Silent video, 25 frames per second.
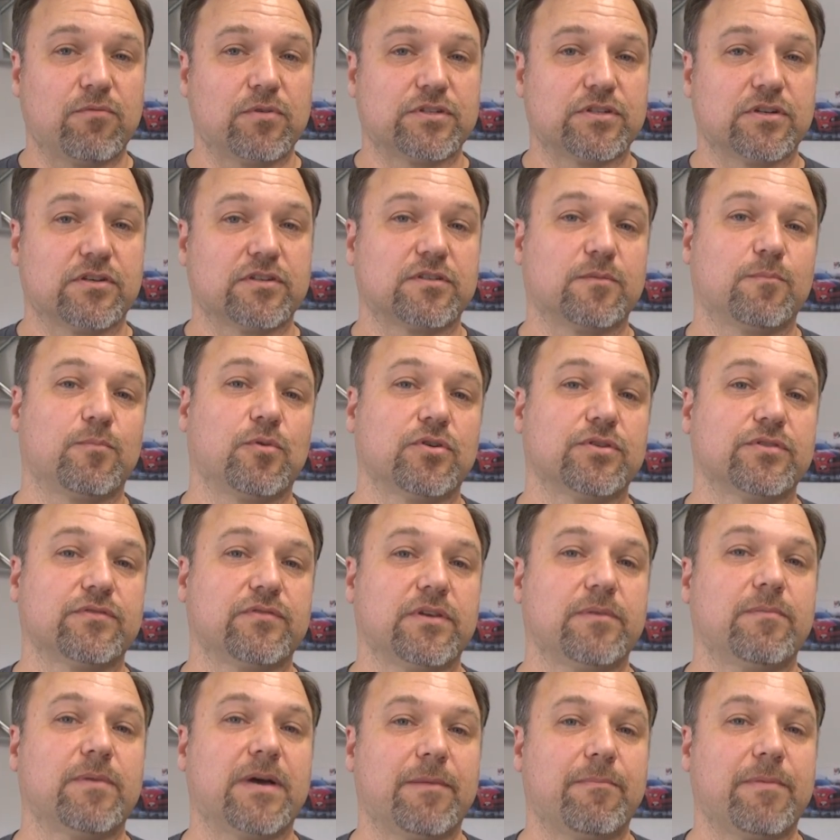which are
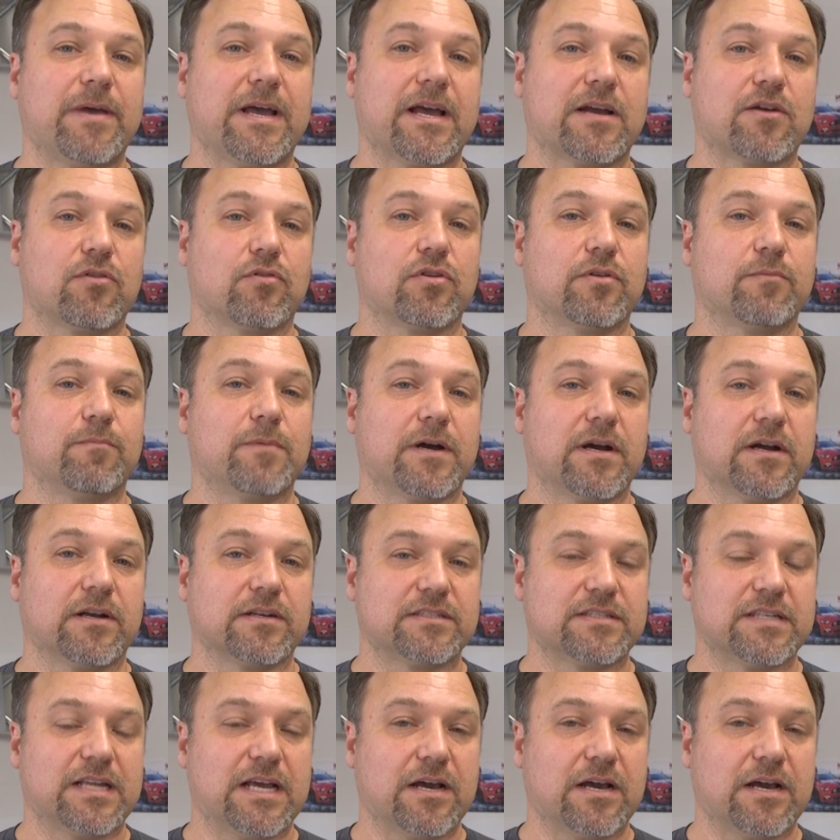supposedly my back-ordered parts.